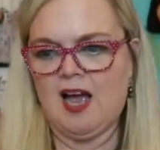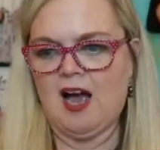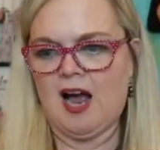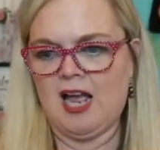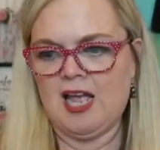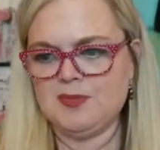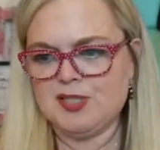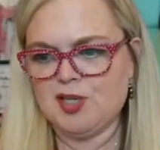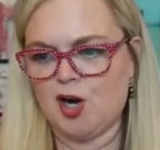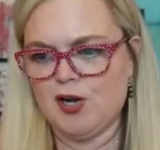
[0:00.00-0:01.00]
I am
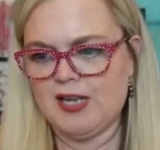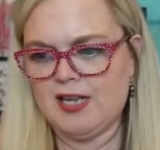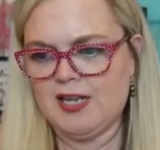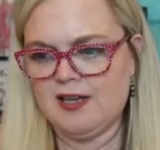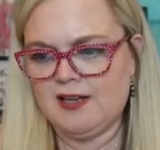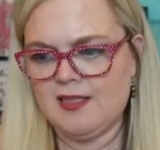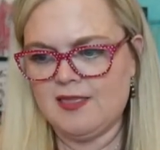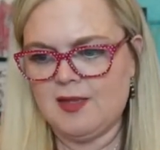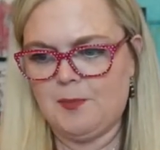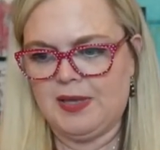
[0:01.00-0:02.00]
starting
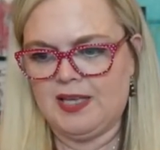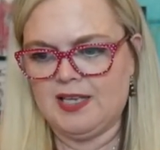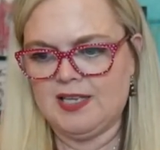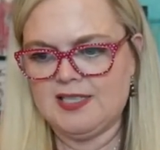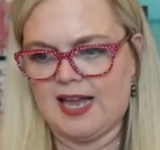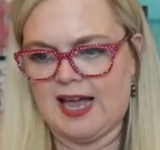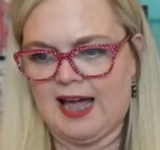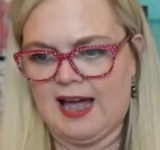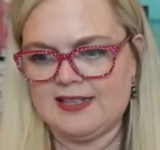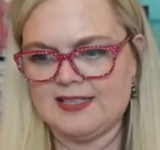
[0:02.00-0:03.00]
the bids at